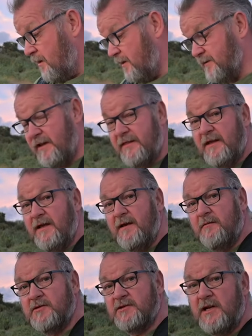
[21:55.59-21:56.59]
I did think
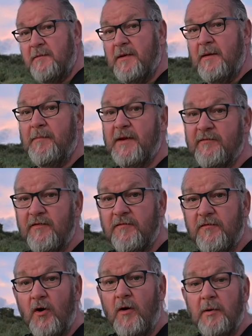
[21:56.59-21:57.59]
it was going to be a bit of a
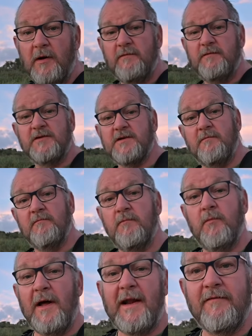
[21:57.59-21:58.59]
flop for some
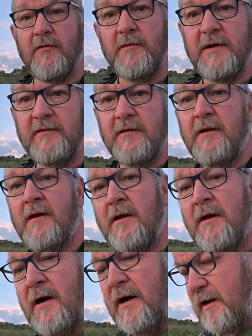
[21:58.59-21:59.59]
whatever reason.
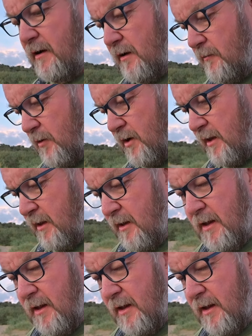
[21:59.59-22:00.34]
I don't know why.